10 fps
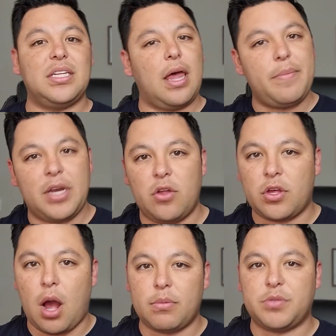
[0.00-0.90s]
let me know in the
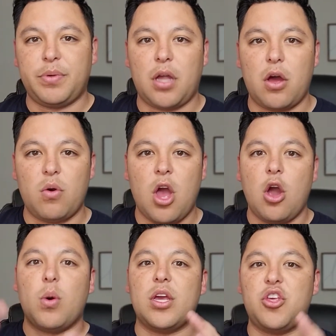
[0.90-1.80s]
comments below
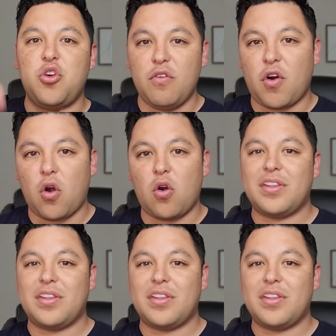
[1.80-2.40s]
what you've heard,